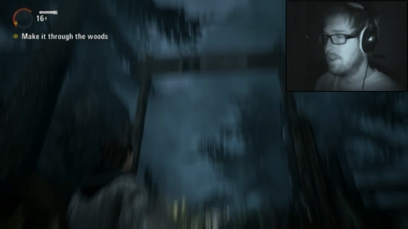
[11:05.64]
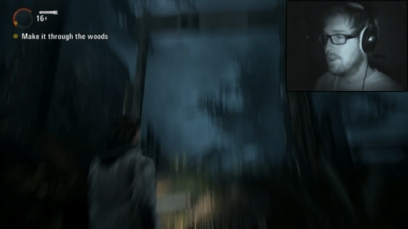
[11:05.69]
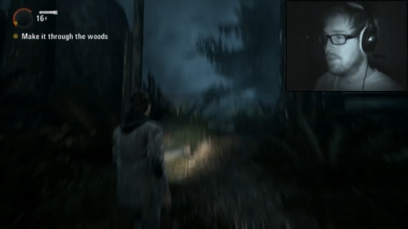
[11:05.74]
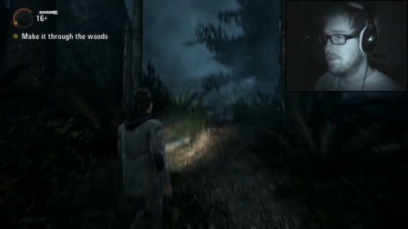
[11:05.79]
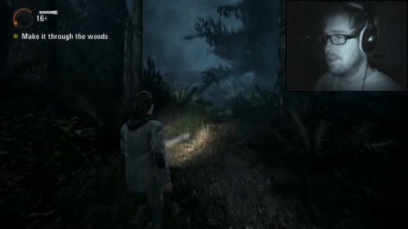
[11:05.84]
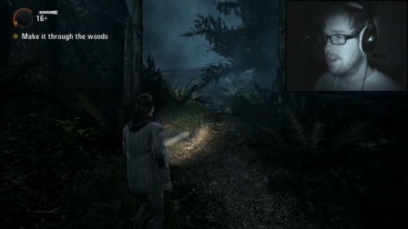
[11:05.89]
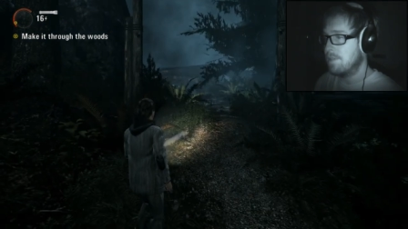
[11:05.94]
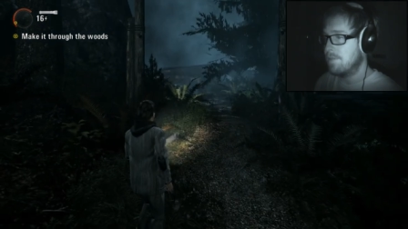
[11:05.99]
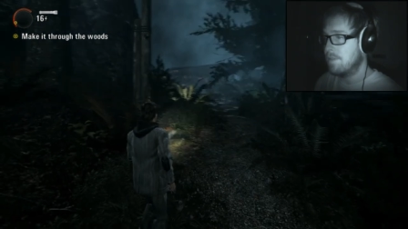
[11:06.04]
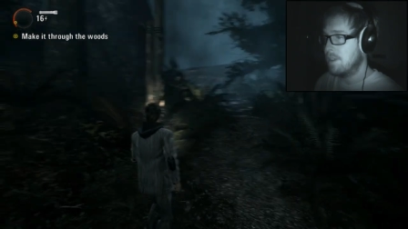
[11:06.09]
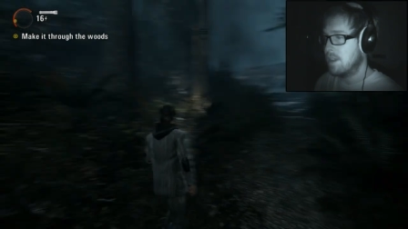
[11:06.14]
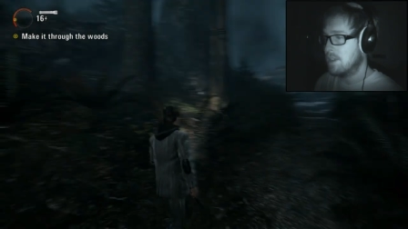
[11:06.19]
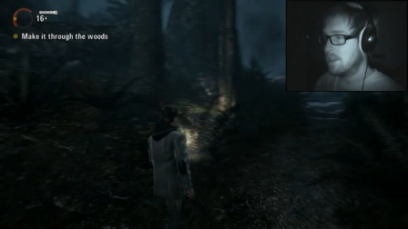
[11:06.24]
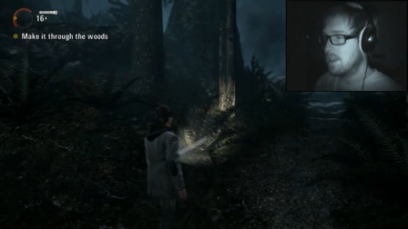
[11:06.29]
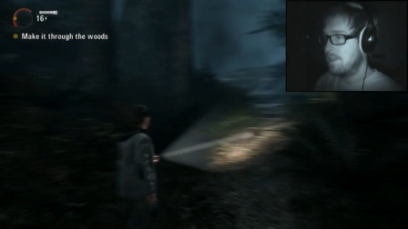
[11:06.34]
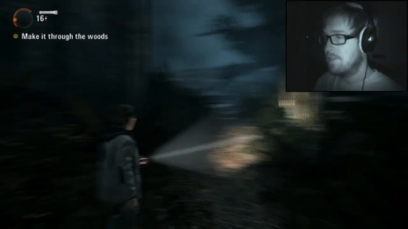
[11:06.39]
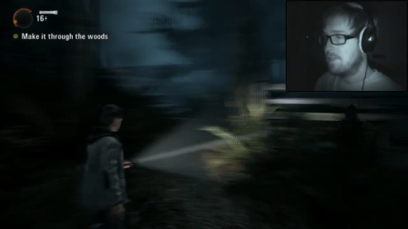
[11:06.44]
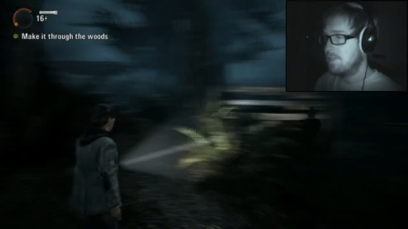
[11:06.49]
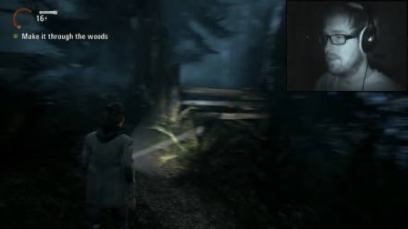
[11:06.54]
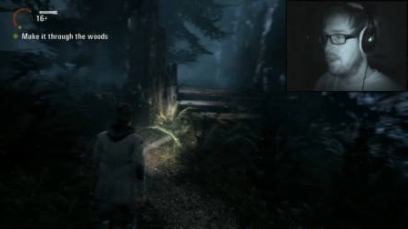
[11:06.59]
it's really fast.
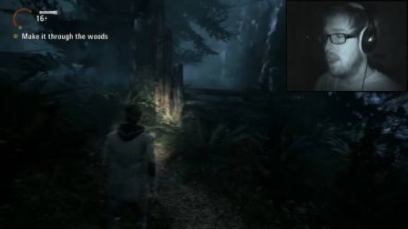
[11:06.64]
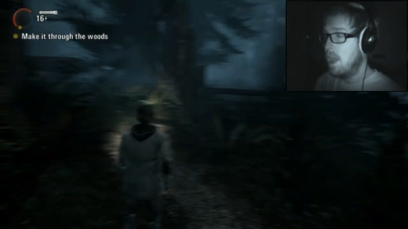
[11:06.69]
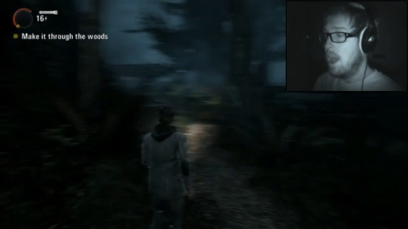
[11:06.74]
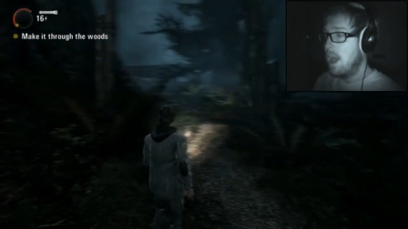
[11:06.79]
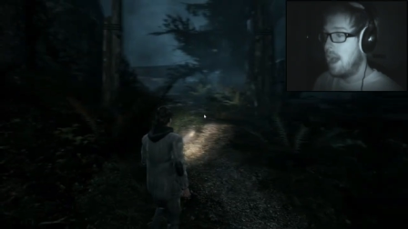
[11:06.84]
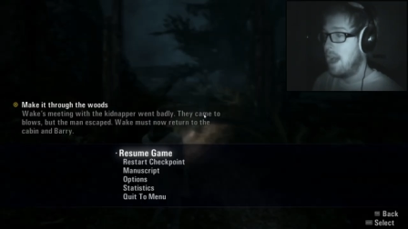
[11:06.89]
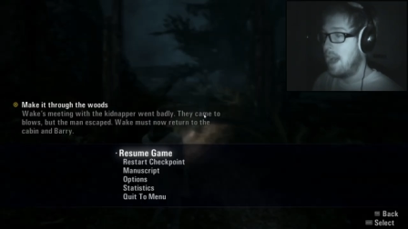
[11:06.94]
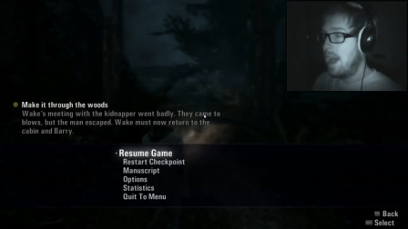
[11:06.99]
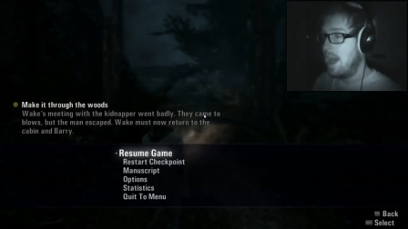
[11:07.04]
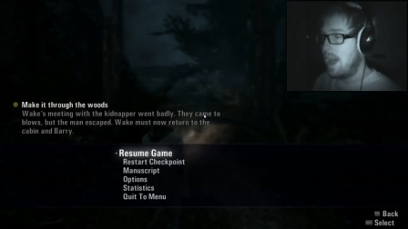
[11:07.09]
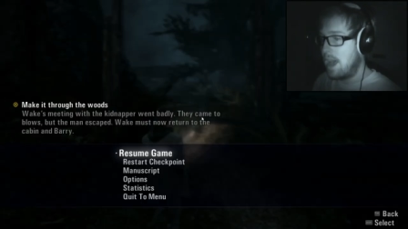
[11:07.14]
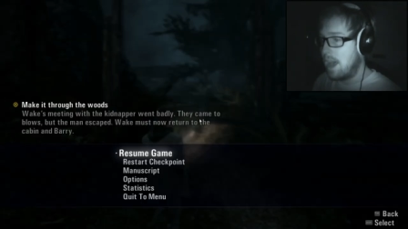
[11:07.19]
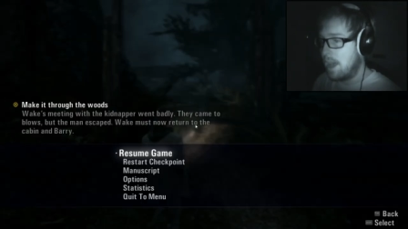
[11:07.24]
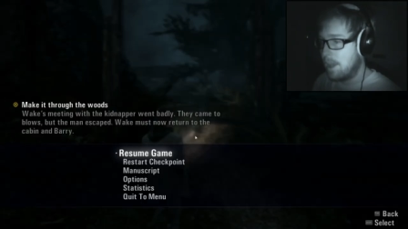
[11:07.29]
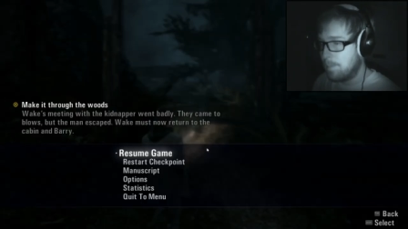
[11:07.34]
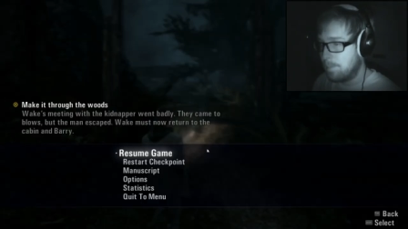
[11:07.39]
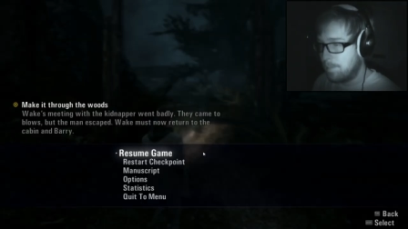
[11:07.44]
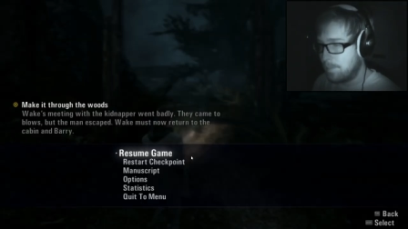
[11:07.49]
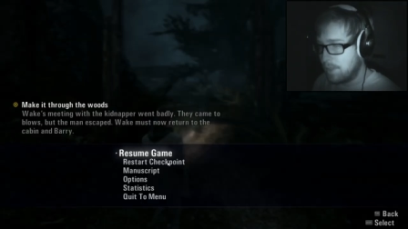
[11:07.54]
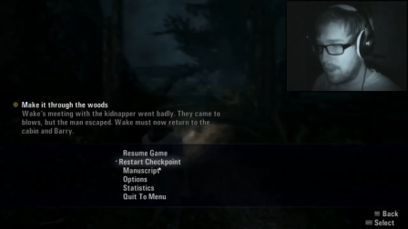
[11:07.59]
Left and right.
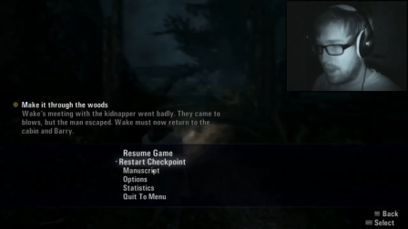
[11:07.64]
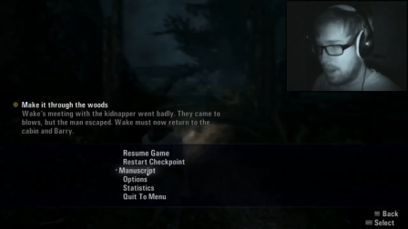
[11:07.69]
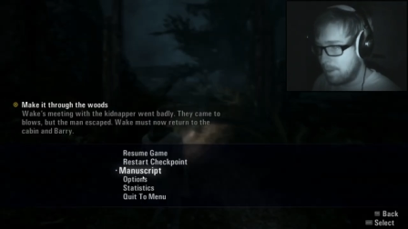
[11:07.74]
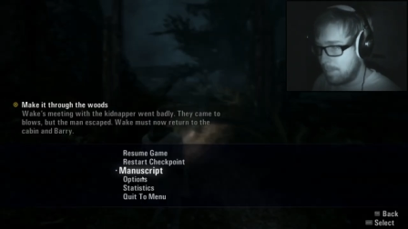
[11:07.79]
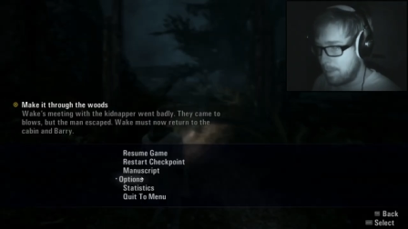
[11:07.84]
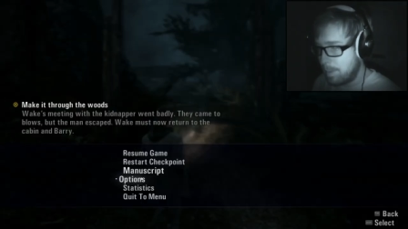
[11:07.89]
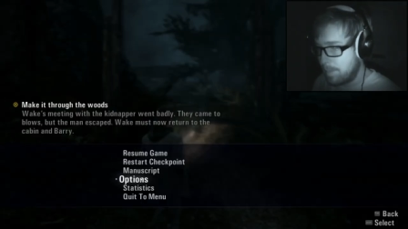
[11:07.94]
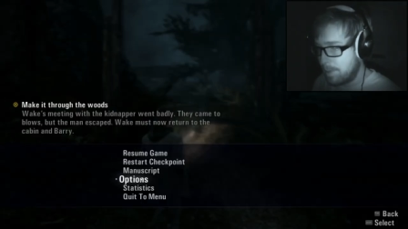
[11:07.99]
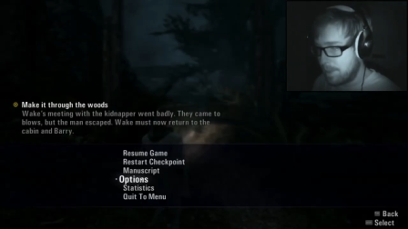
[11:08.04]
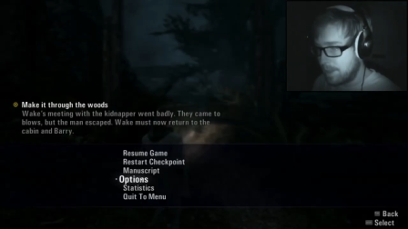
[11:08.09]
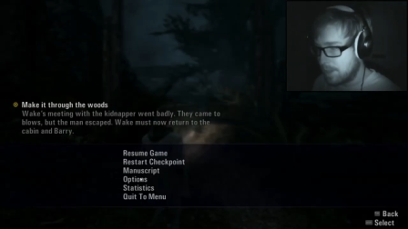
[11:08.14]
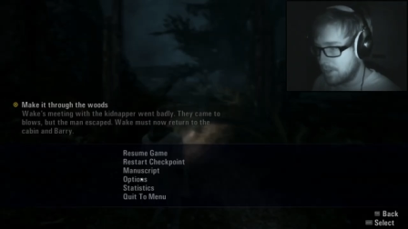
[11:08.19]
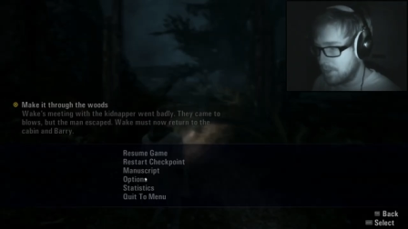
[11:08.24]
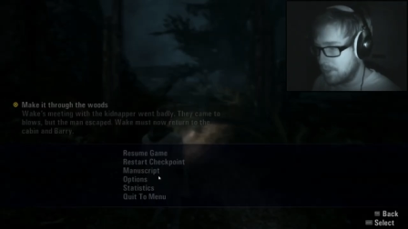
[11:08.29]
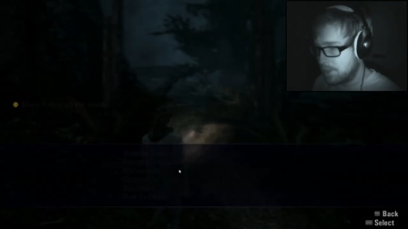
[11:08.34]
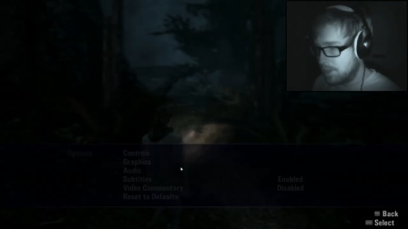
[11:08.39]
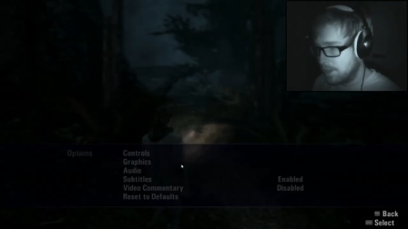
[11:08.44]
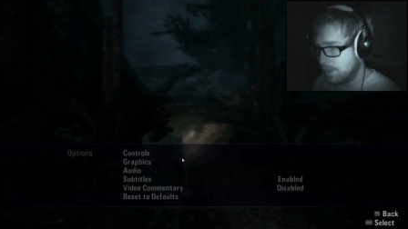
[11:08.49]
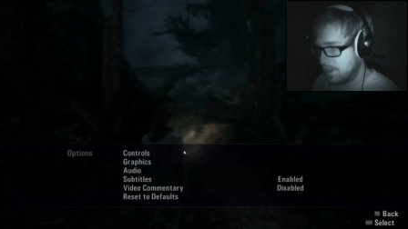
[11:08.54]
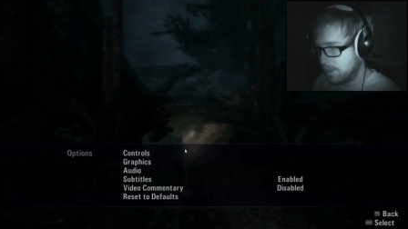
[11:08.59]
Ah, I remember
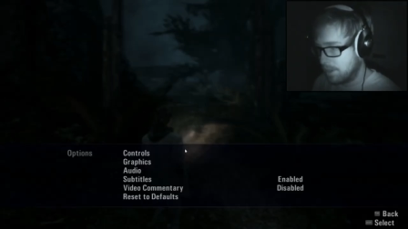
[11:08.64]
this.